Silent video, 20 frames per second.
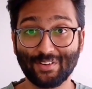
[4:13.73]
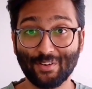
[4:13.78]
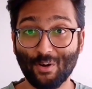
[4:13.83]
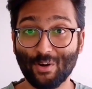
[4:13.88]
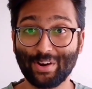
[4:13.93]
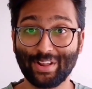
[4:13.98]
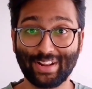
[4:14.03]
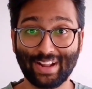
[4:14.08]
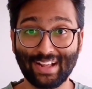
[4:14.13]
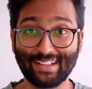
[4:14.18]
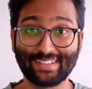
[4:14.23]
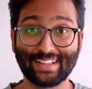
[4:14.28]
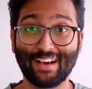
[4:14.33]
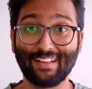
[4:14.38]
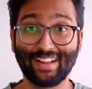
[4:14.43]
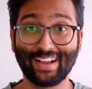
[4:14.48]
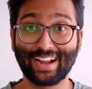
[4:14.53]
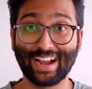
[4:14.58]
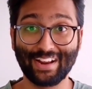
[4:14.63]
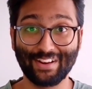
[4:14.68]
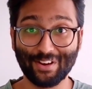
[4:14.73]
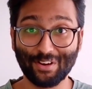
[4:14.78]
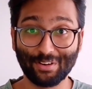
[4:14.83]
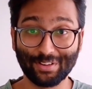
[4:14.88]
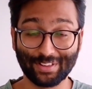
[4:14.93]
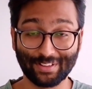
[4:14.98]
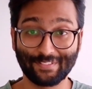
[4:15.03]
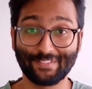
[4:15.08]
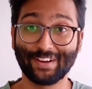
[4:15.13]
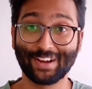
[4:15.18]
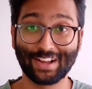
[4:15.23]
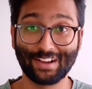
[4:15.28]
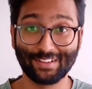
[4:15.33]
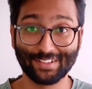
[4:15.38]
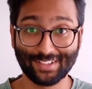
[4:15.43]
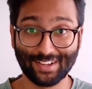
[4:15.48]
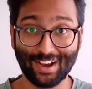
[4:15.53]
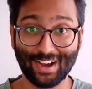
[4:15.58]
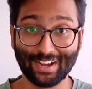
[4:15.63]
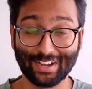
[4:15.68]
nor did I sound like I know what the fuck I
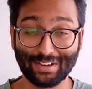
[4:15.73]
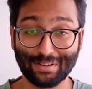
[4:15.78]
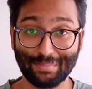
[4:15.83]
was talking